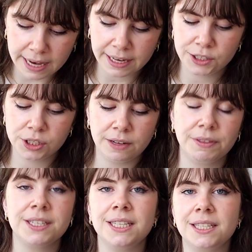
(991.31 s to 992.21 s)
And I just love
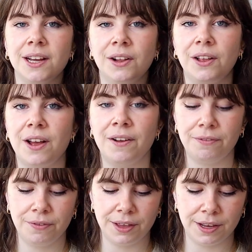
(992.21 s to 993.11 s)
the detail
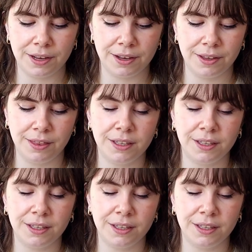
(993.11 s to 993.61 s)
of the